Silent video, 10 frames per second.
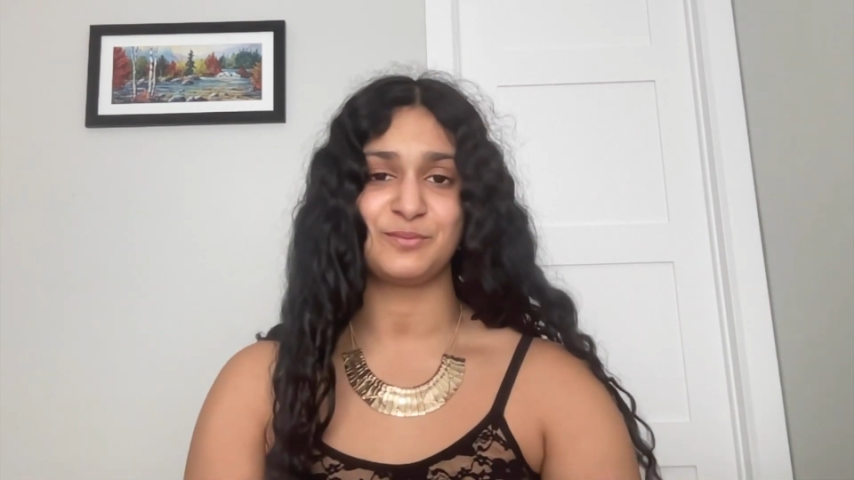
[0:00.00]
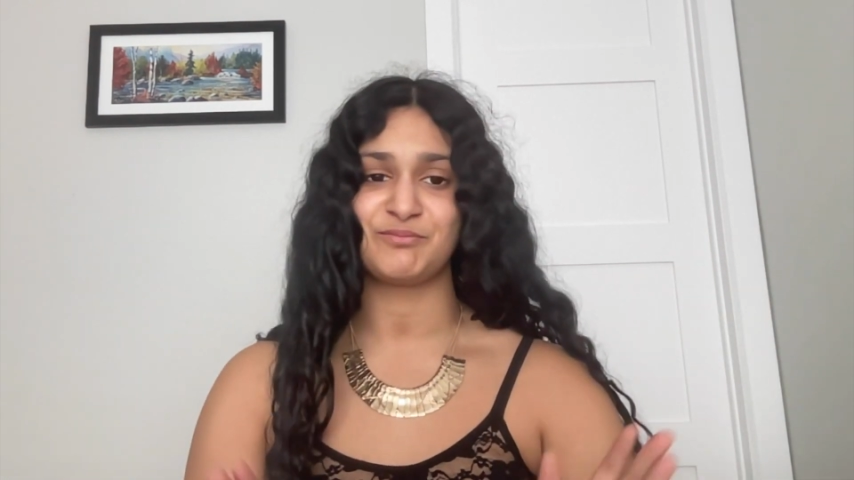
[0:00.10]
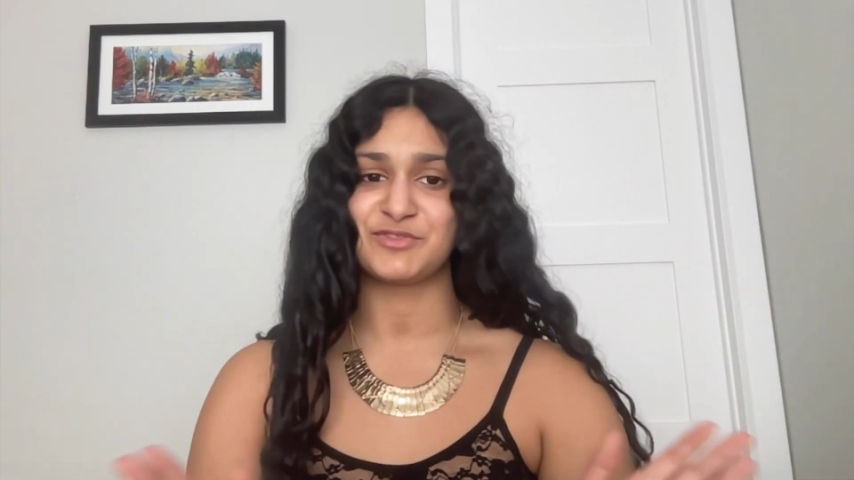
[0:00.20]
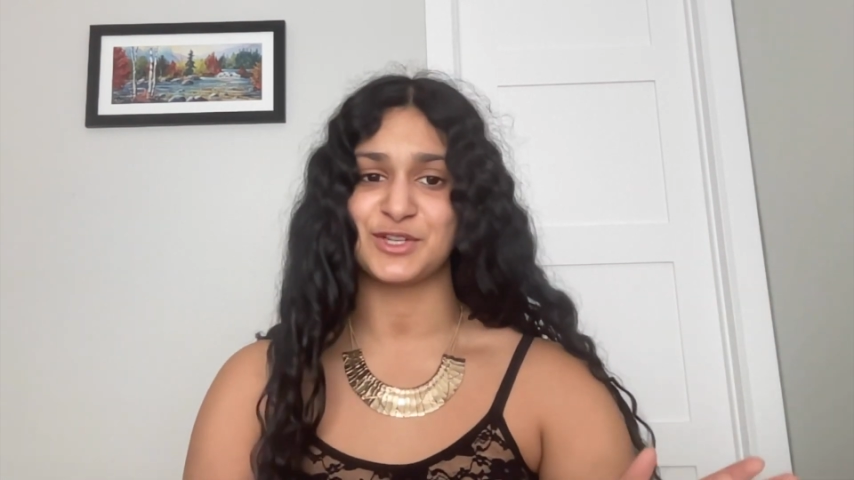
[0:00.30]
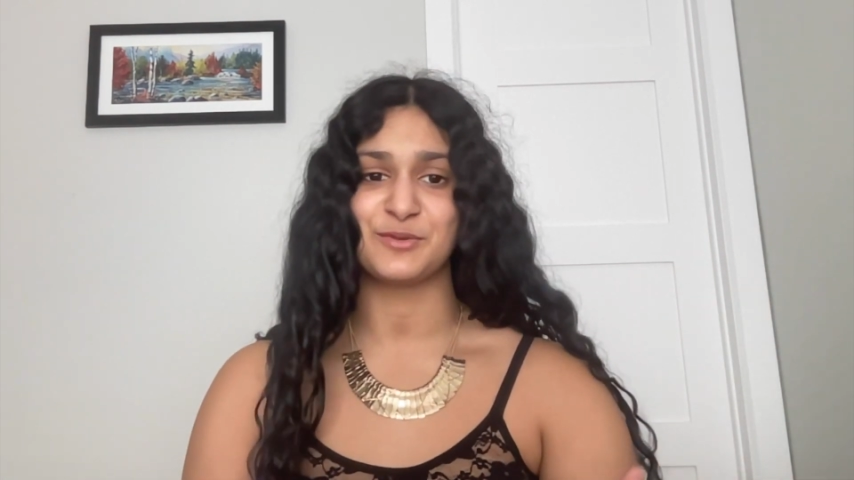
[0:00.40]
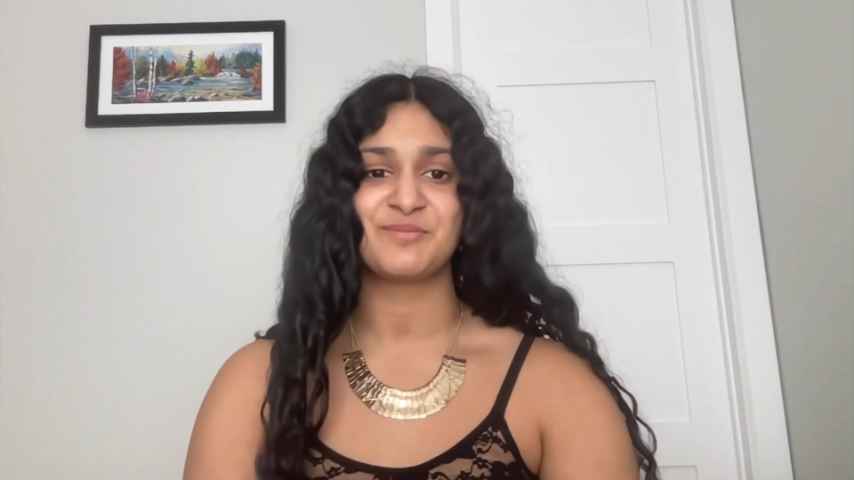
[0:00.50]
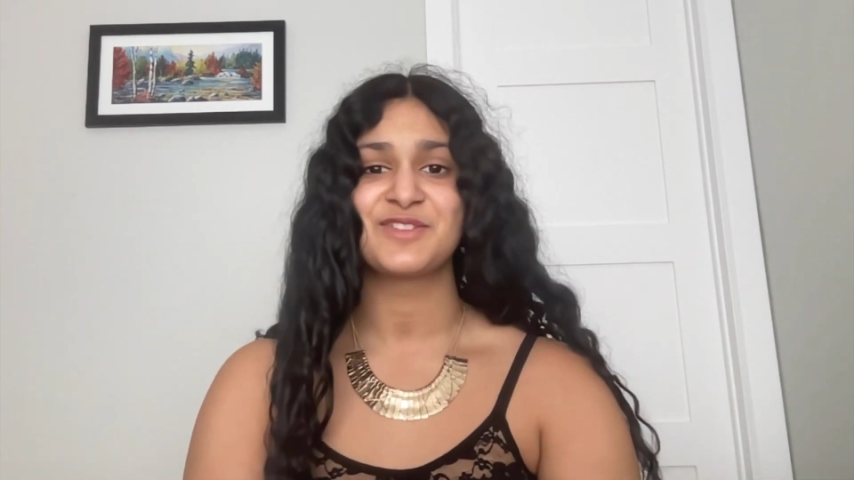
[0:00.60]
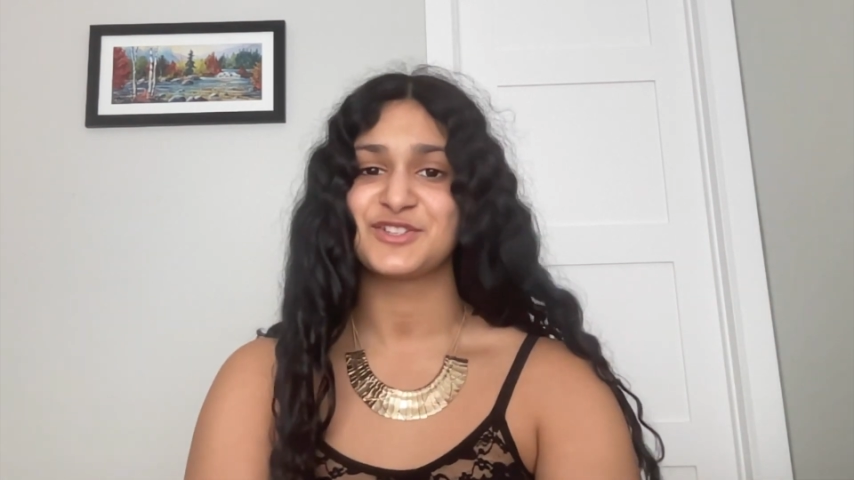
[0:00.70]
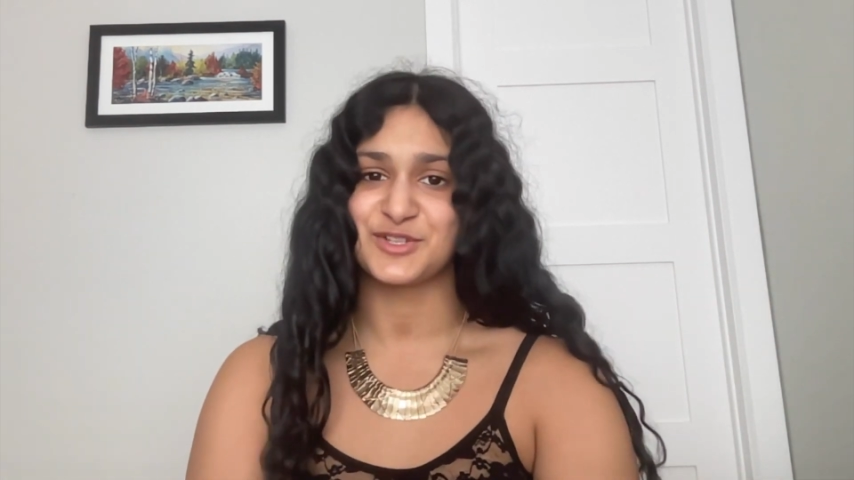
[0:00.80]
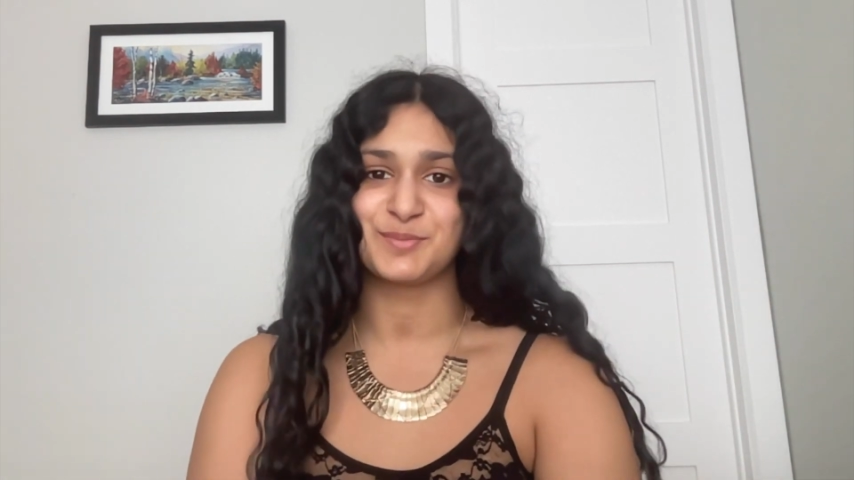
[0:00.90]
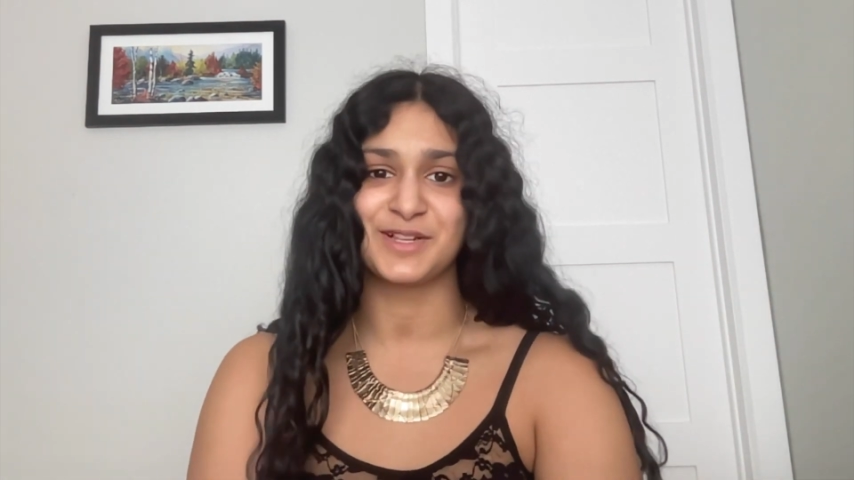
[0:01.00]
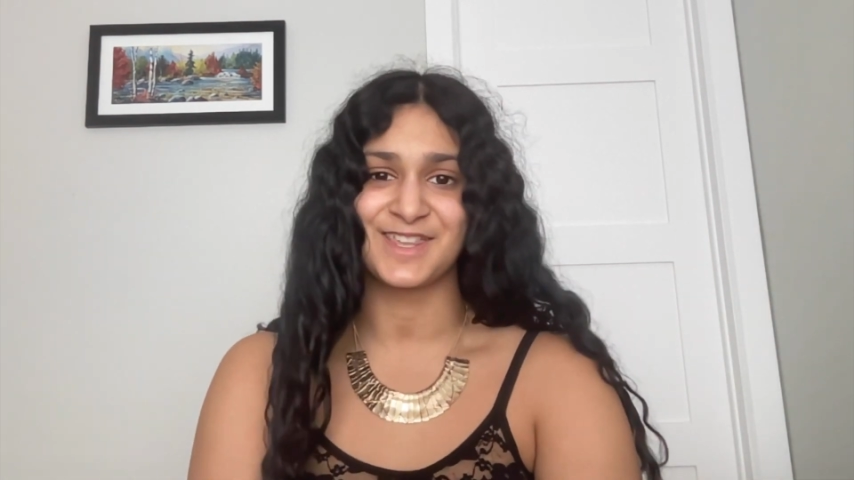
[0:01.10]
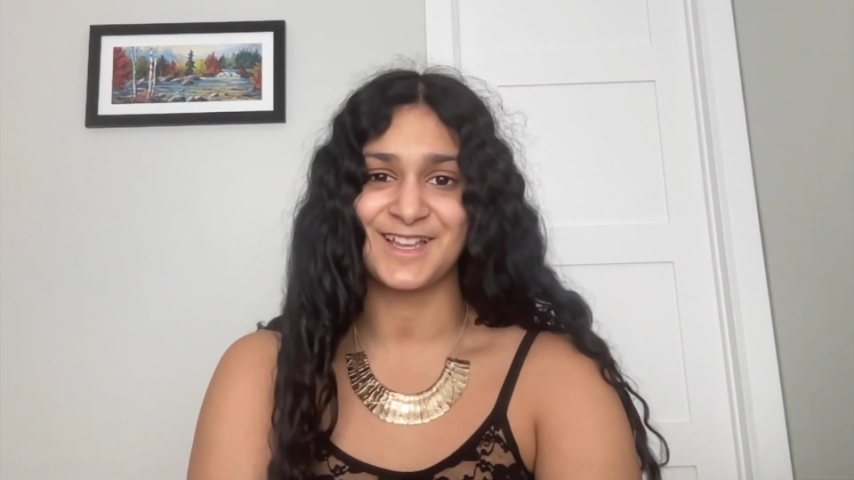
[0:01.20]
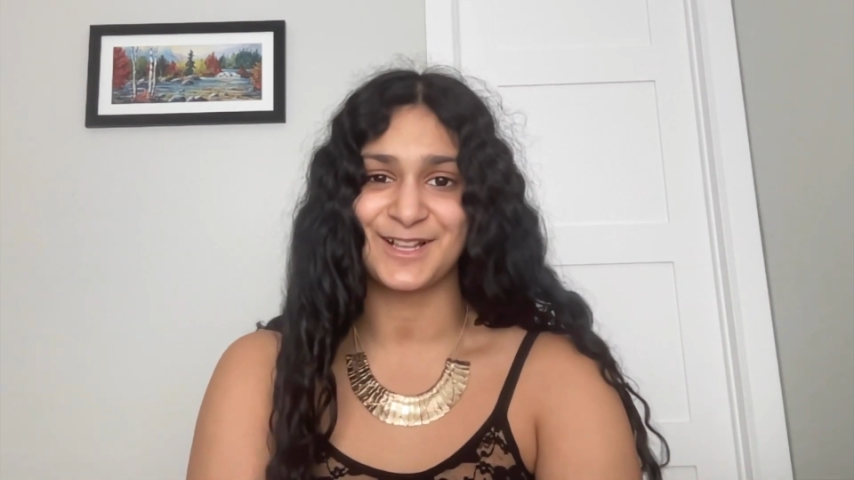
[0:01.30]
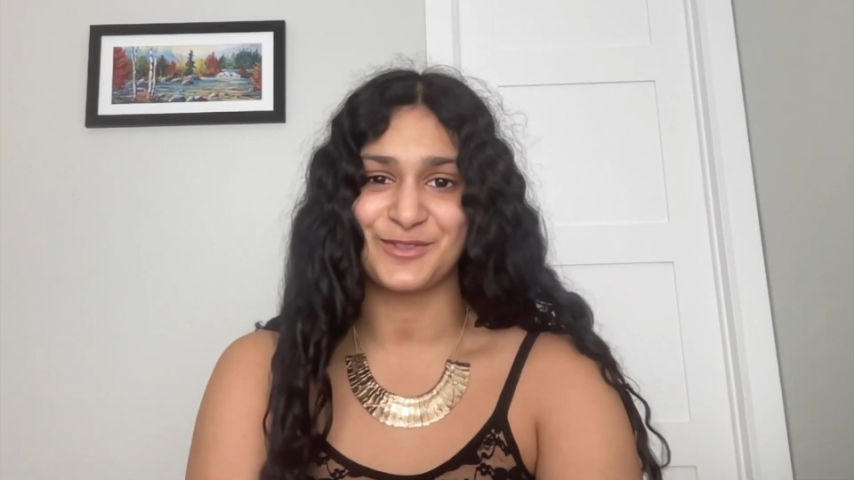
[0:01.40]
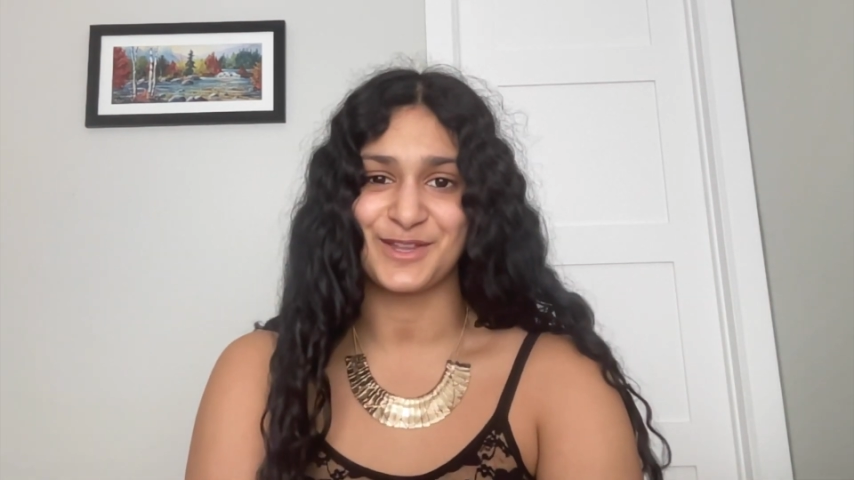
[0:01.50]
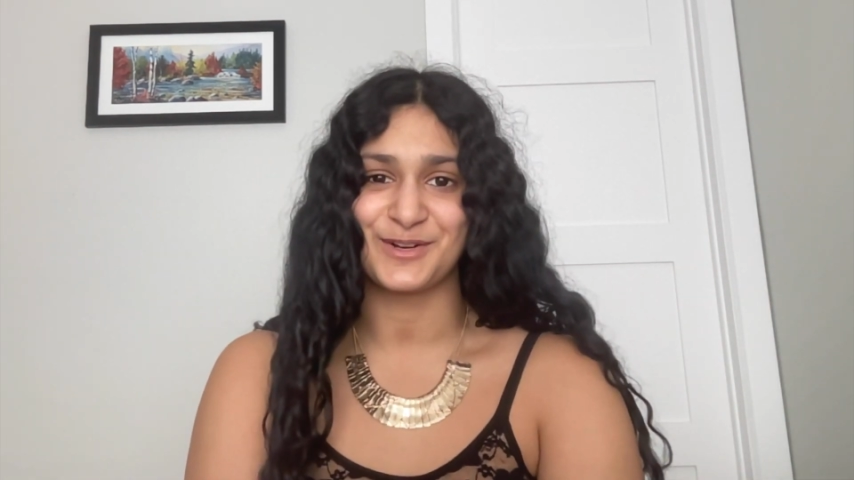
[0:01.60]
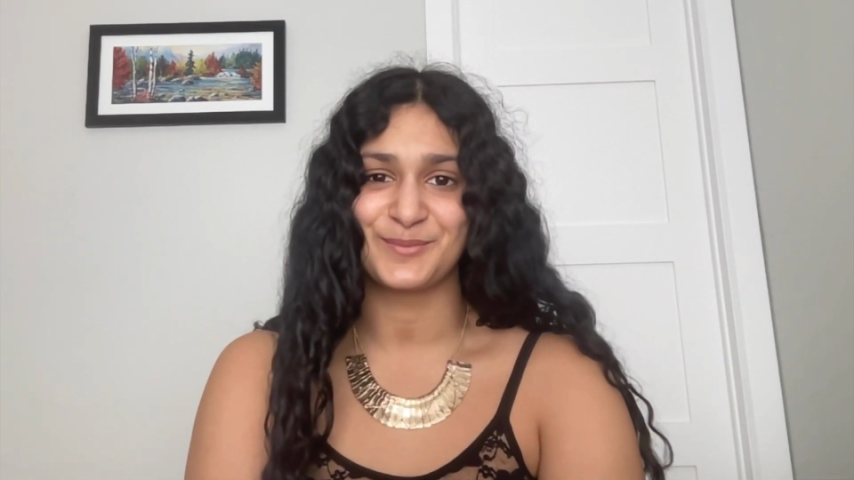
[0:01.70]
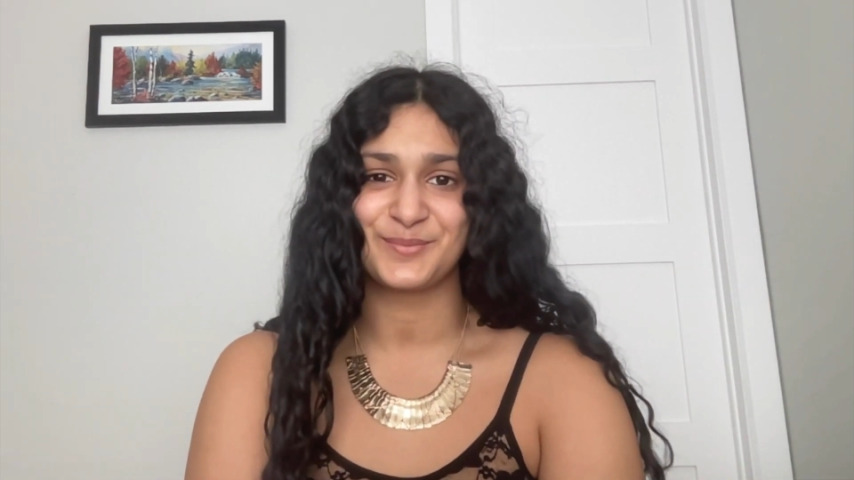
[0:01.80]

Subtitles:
So just putting that out there.